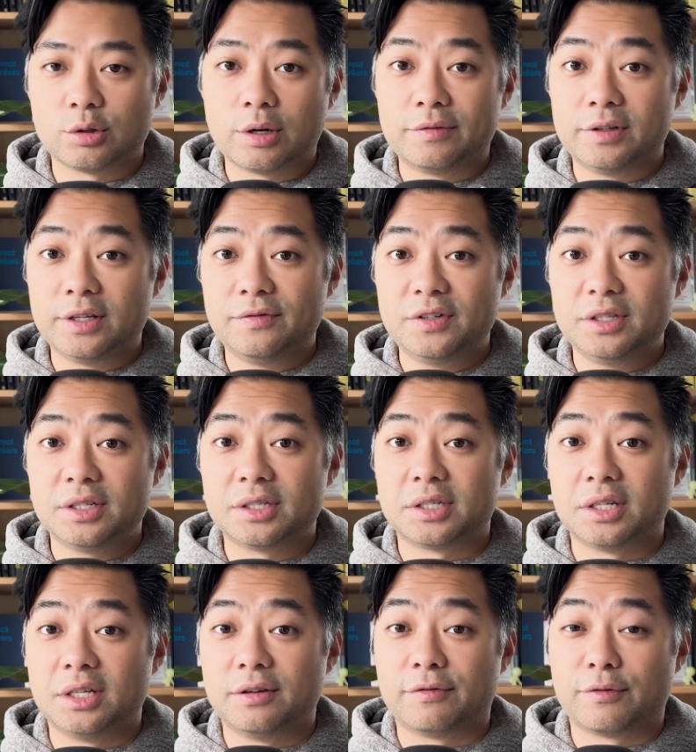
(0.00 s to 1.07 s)
I've lived in the
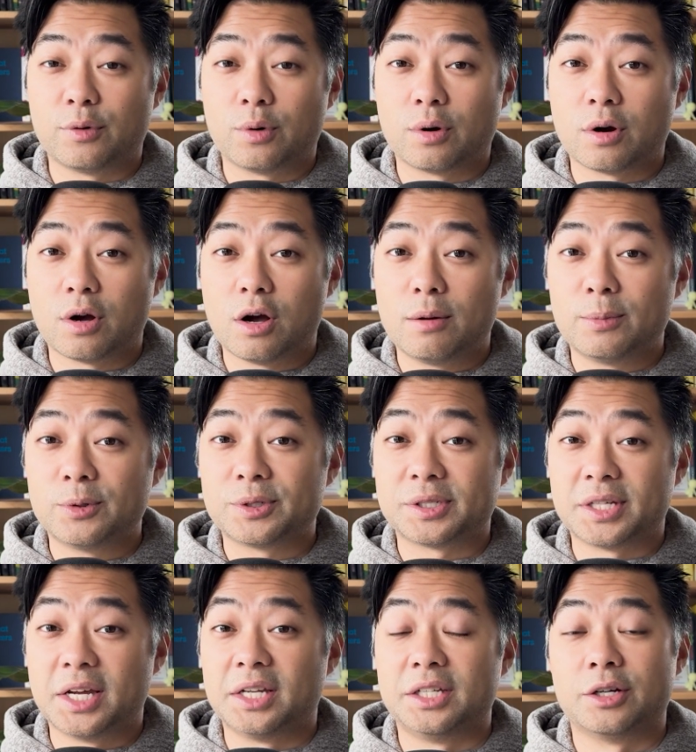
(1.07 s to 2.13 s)
city for almost
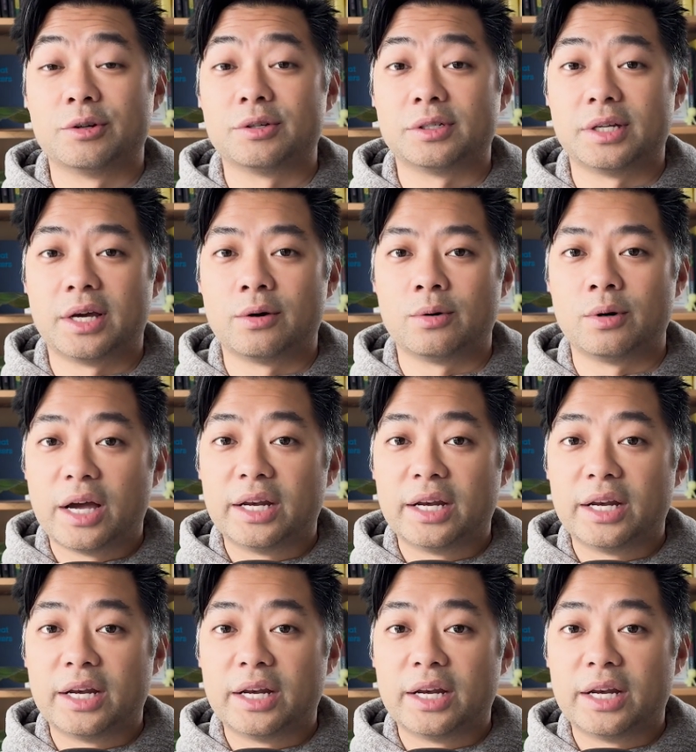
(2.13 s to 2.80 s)
10 years now,